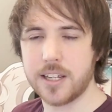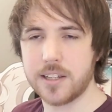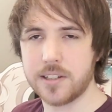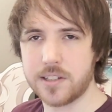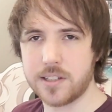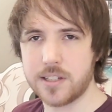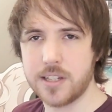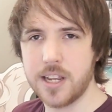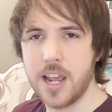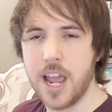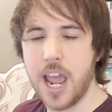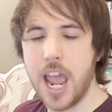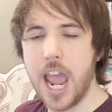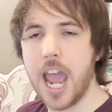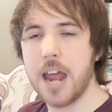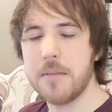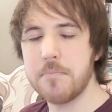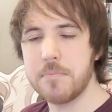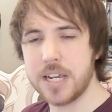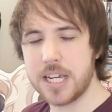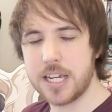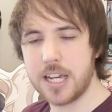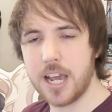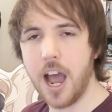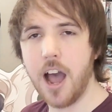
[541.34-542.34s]
this
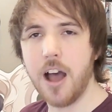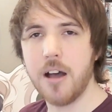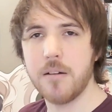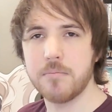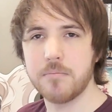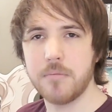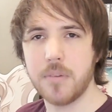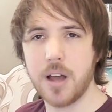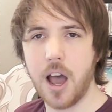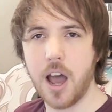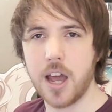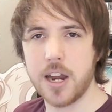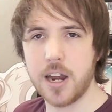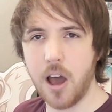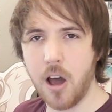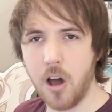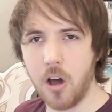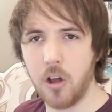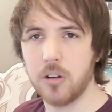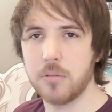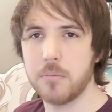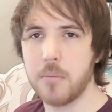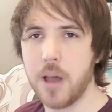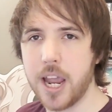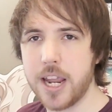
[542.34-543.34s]
and become an
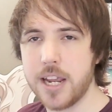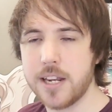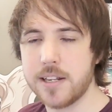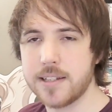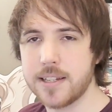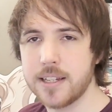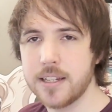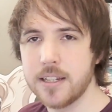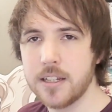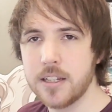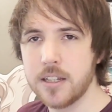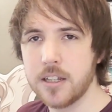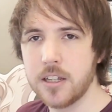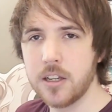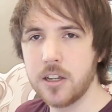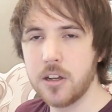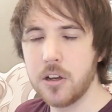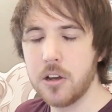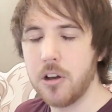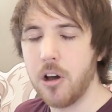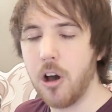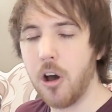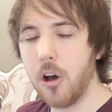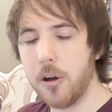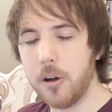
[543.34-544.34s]
All Might?
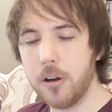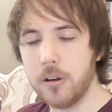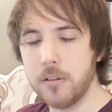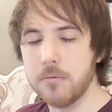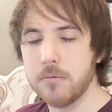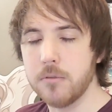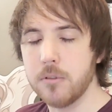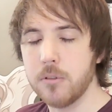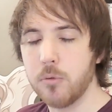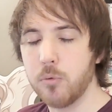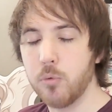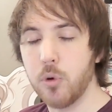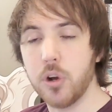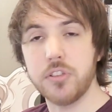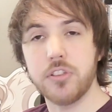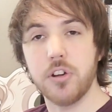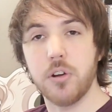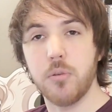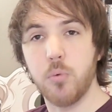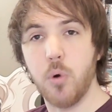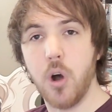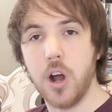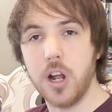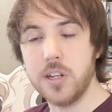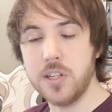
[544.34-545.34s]
Or were
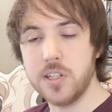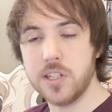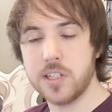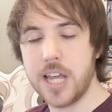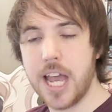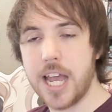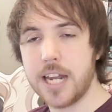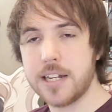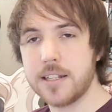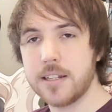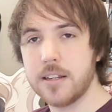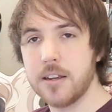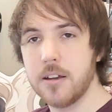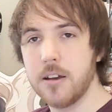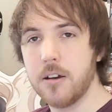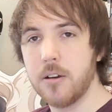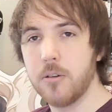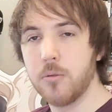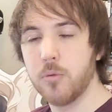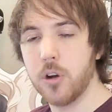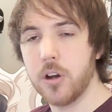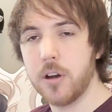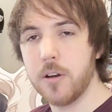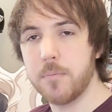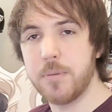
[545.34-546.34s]
there ones that
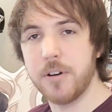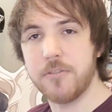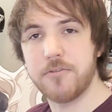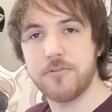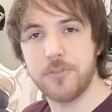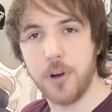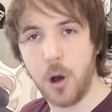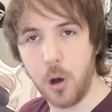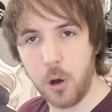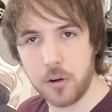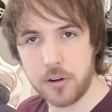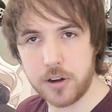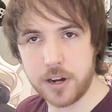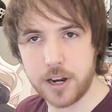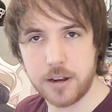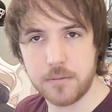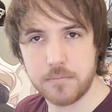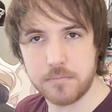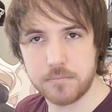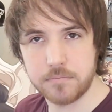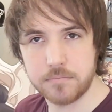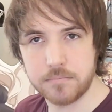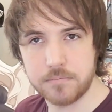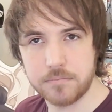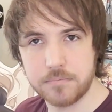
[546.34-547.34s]
were before
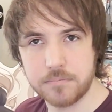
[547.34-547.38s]
him?